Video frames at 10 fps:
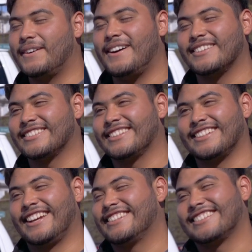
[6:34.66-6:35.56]
Oh, I
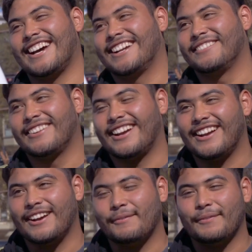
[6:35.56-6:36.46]
was excited when I
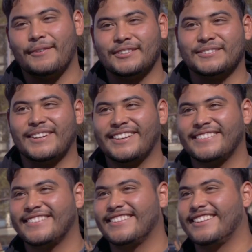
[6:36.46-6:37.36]
caught my first wave.
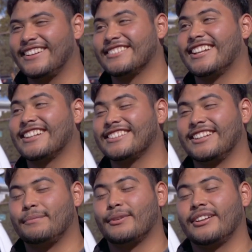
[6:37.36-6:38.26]
That was
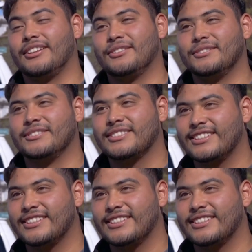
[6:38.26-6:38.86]
actually pretty huge.